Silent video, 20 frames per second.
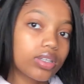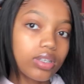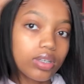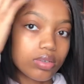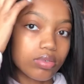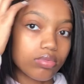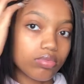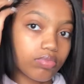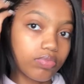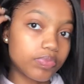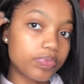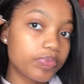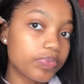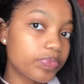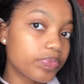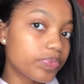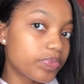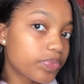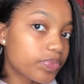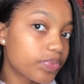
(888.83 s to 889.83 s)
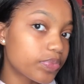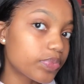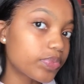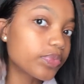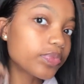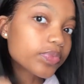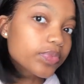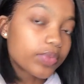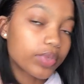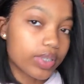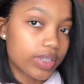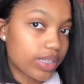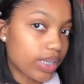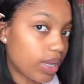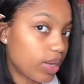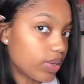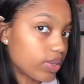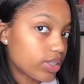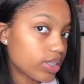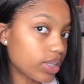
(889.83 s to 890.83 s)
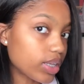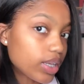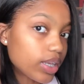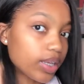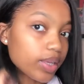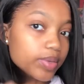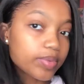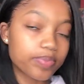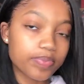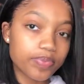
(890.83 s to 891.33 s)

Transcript: oh, that's how it's looking.